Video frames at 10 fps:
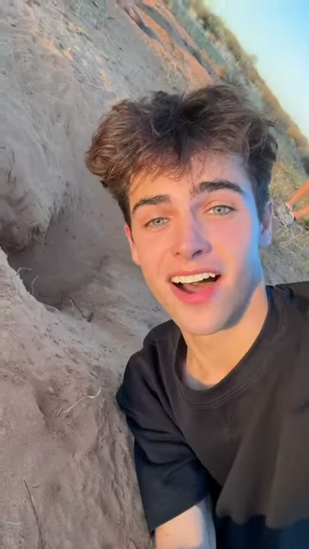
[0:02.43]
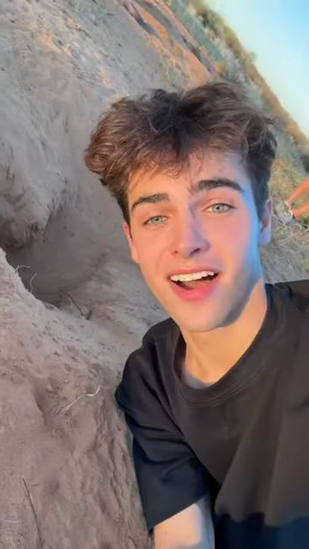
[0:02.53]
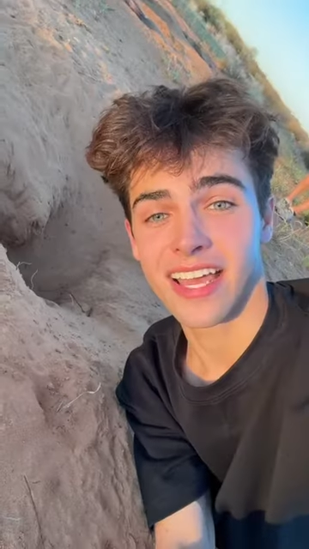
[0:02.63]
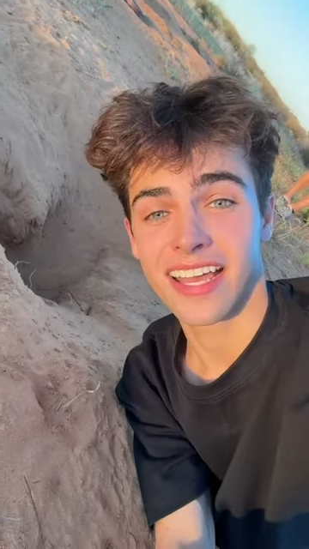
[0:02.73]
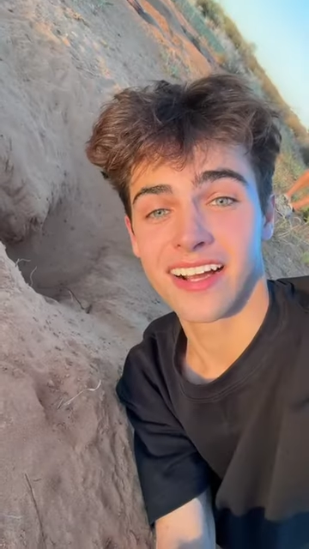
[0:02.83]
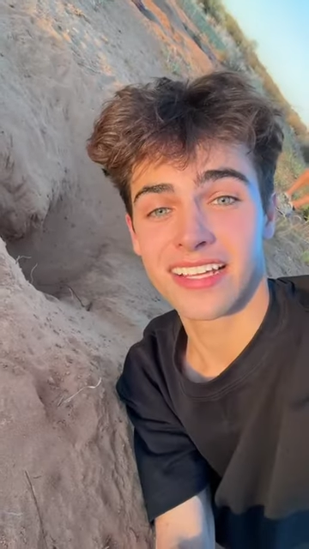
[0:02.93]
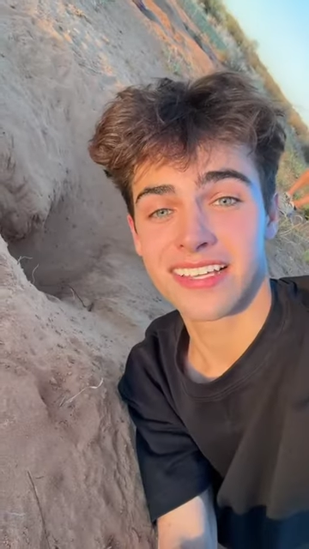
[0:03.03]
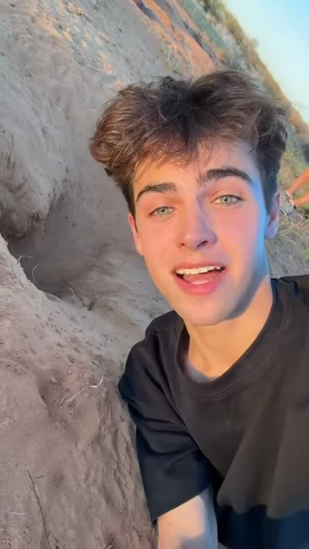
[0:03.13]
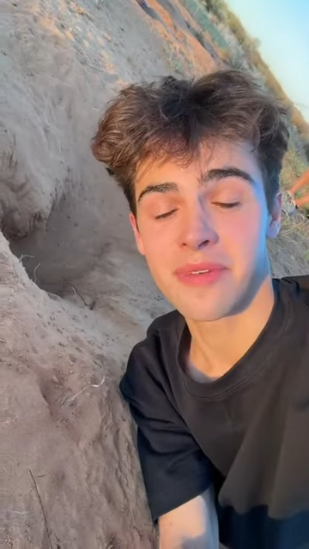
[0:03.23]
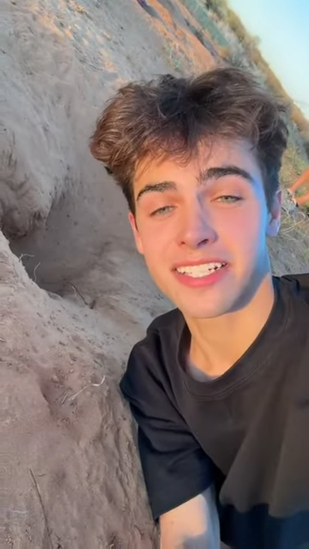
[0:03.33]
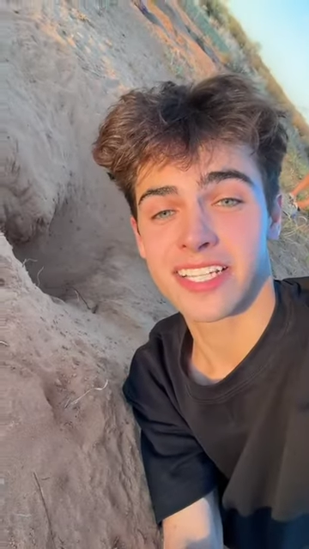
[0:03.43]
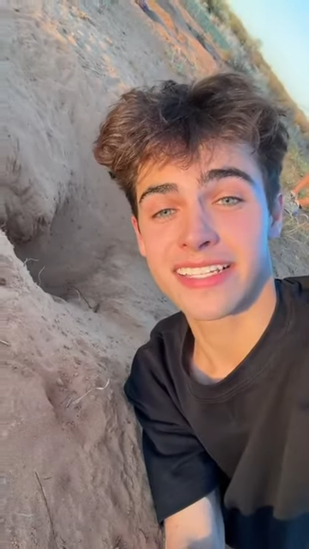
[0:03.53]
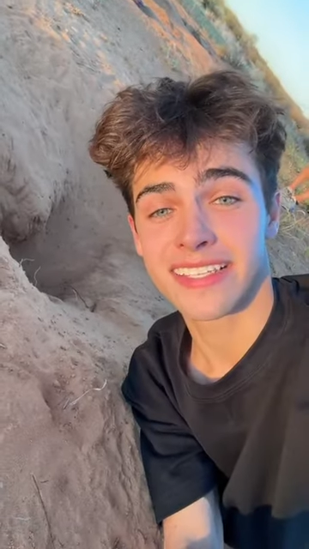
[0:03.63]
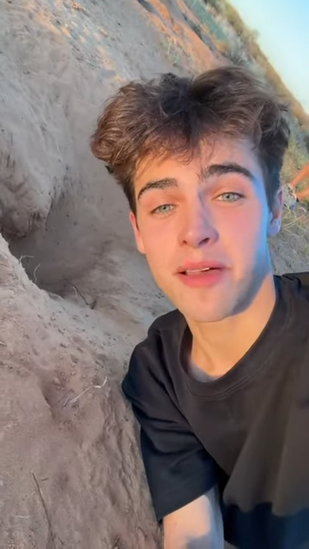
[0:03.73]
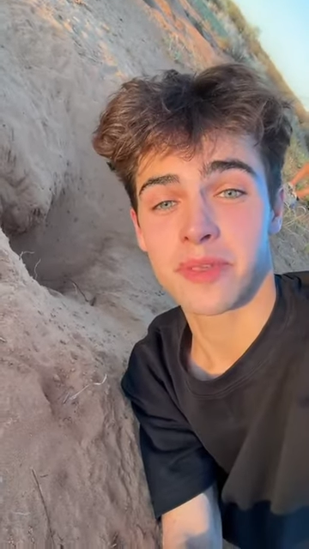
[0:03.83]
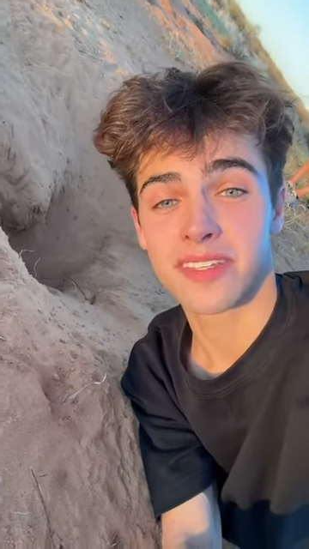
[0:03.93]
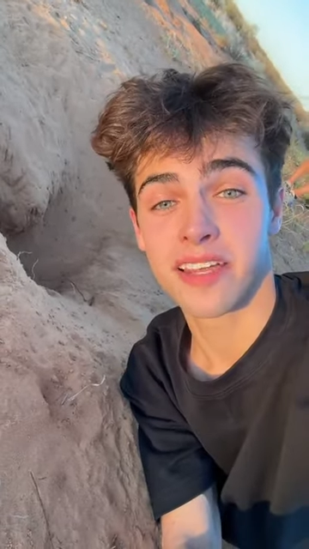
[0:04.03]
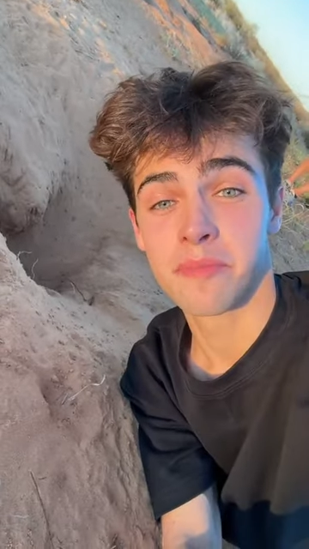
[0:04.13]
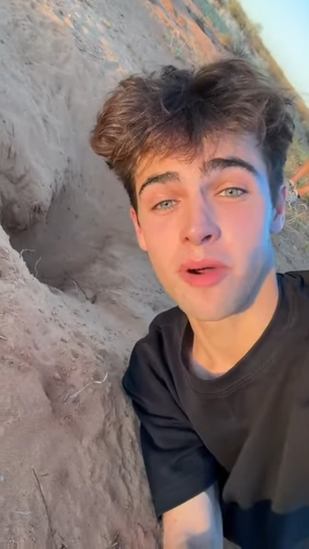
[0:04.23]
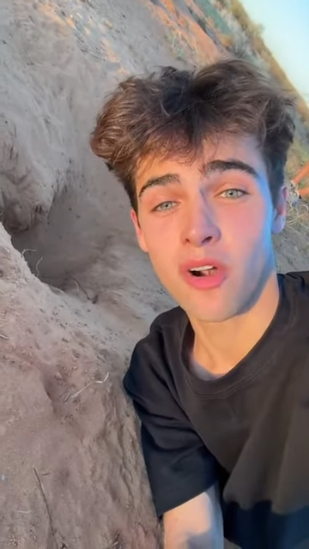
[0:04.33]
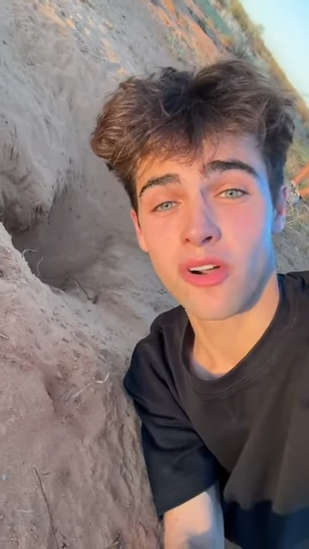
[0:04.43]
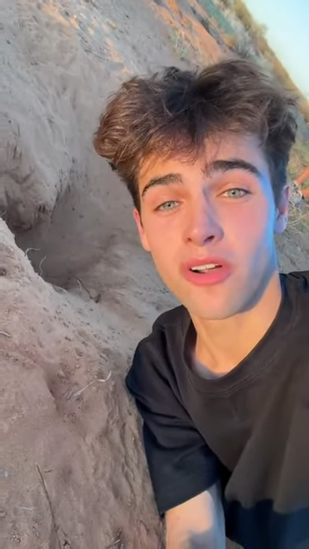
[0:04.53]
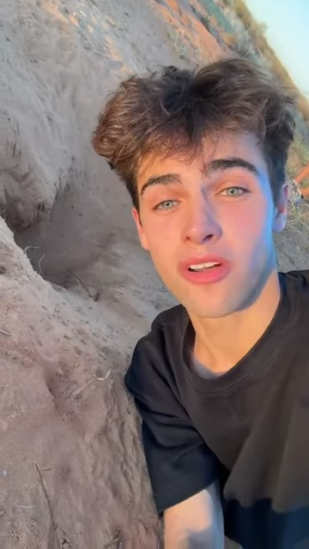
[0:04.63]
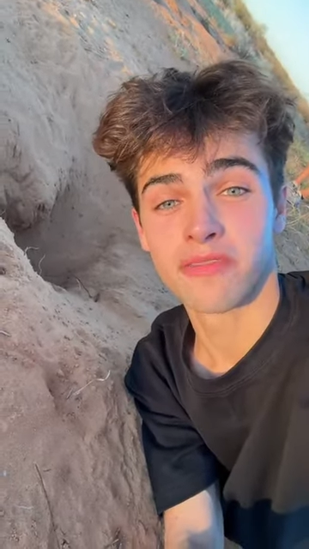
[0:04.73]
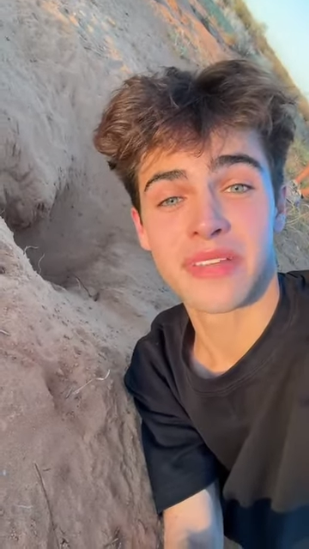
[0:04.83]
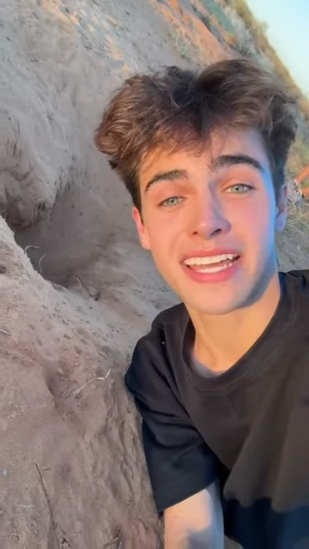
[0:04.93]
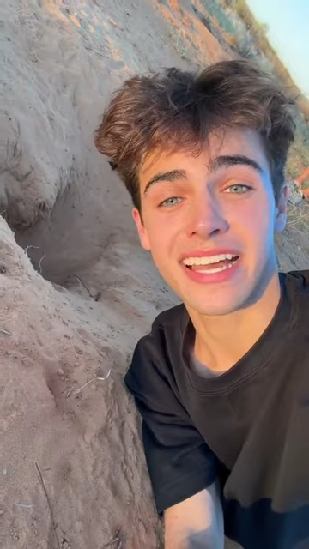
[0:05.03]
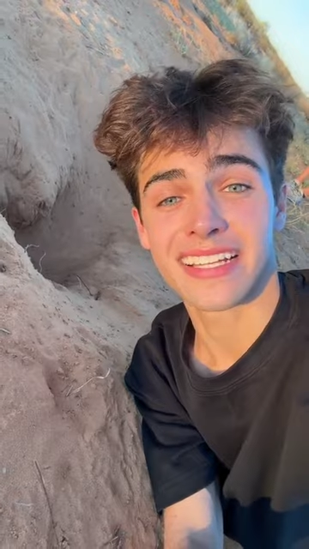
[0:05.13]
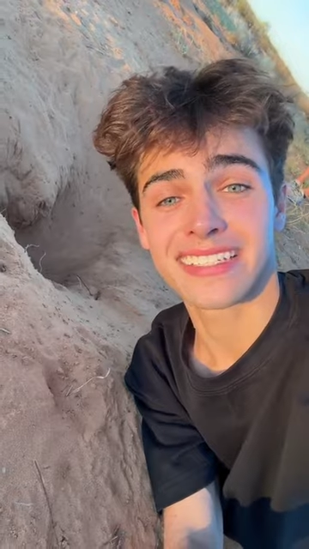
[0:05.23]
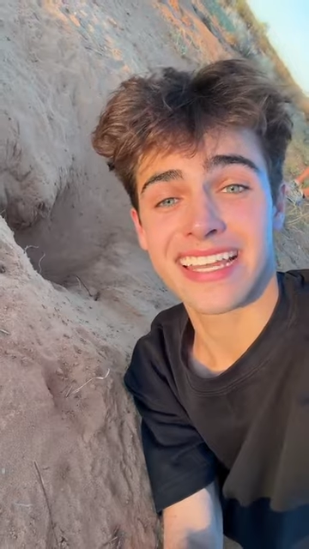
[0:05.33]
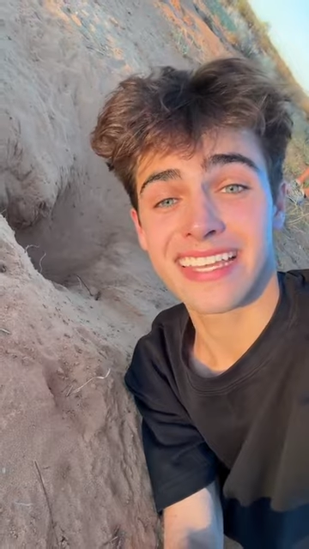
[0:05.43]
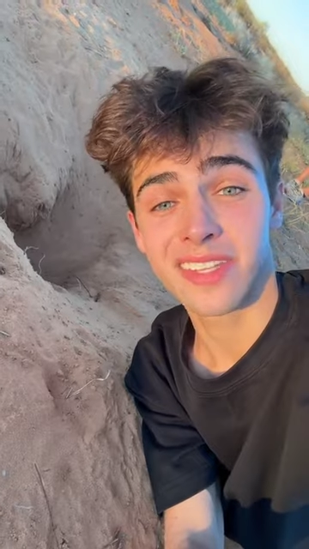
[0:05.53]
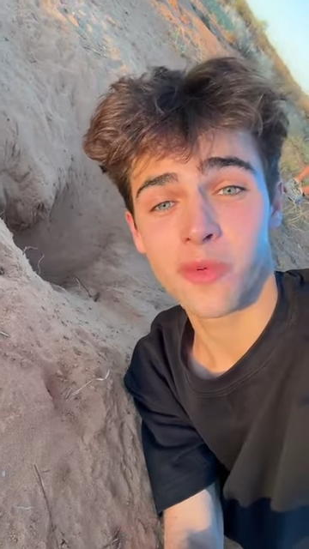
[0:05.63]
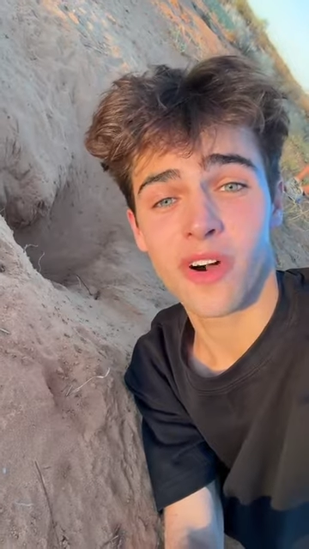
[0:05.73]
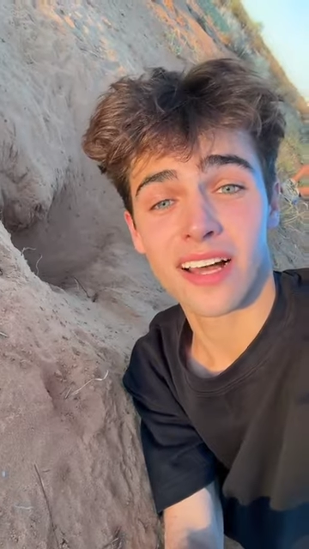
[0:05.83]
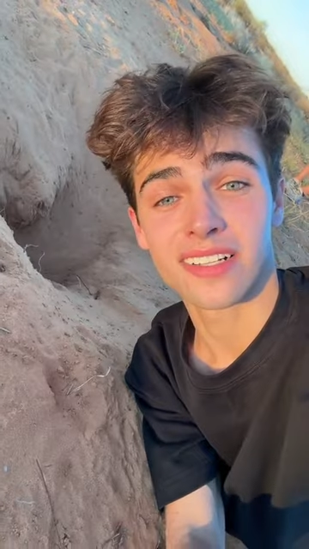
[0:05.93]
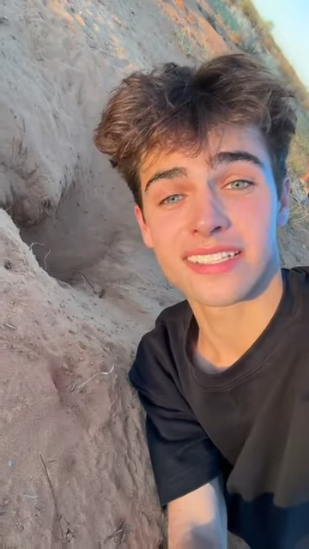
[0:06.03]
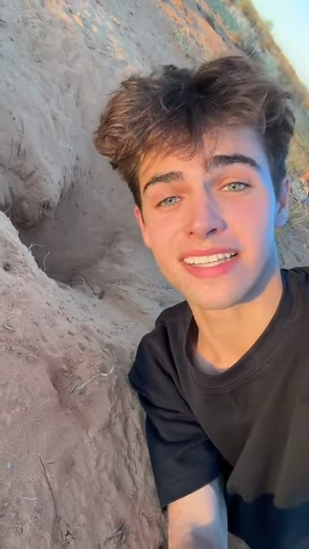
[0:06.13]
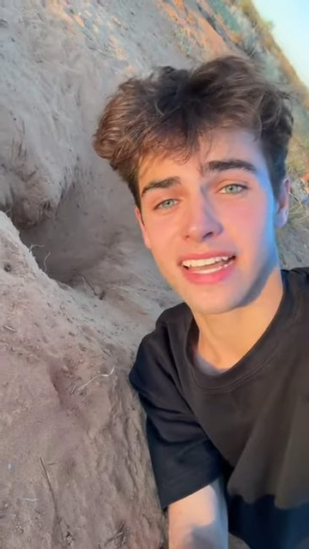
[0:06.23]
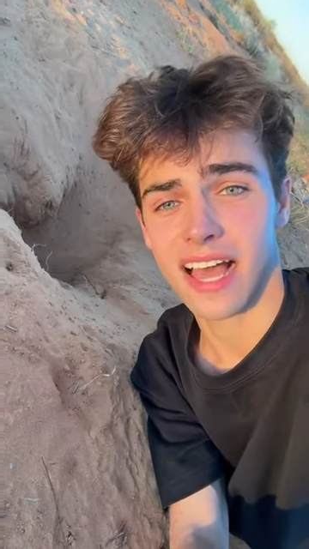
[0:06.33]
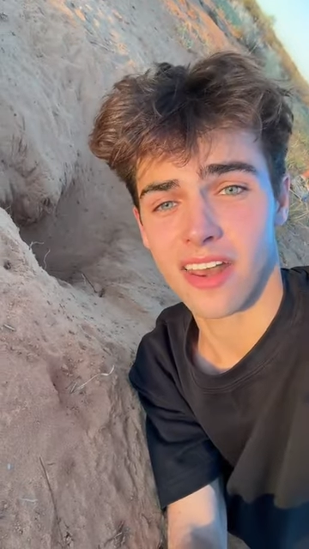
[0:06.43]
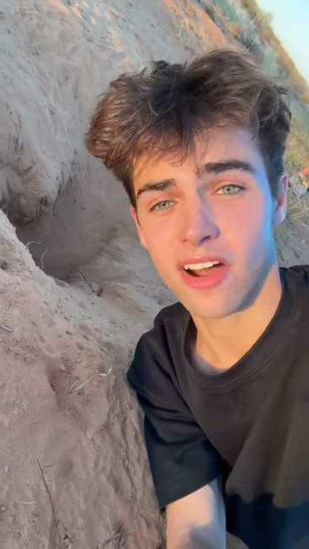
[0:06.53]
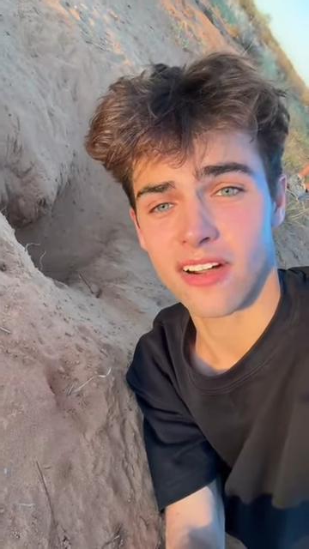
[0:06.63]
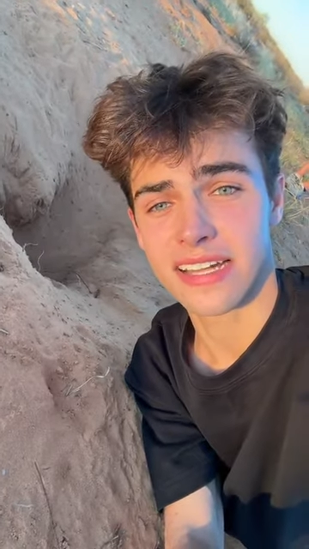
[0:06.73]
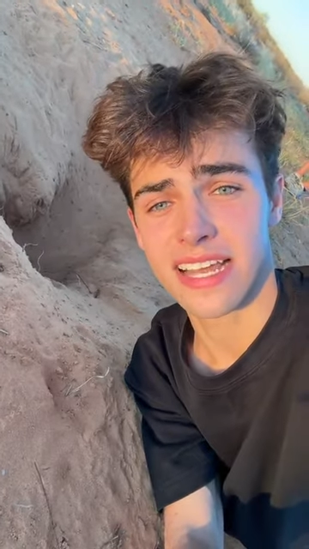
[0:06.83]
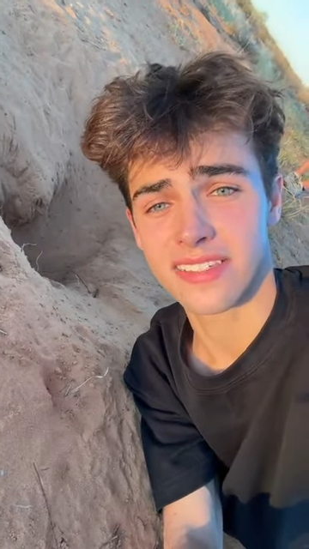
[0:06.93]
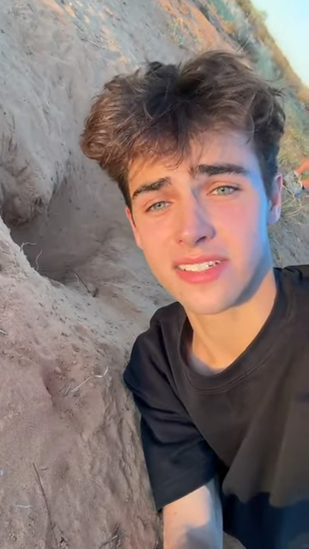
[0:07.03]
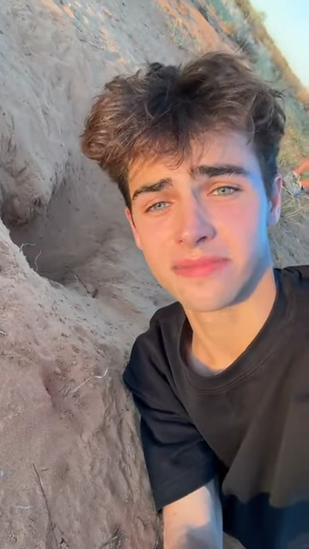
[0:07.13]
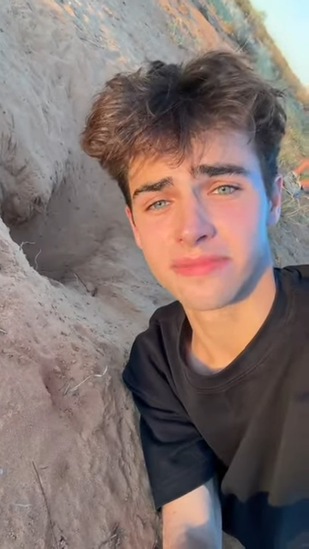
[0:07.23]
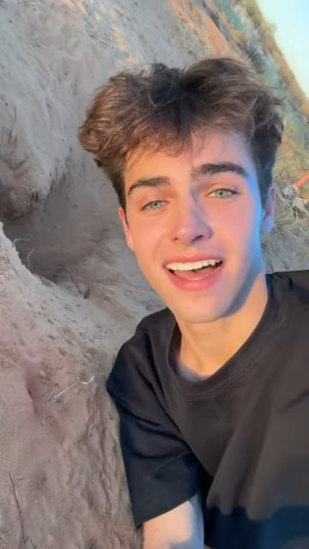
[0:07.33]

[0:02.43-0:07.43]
Okay guys, I'm actually sat beside a burrow of meerkats in the wild in the Kalahari Desert.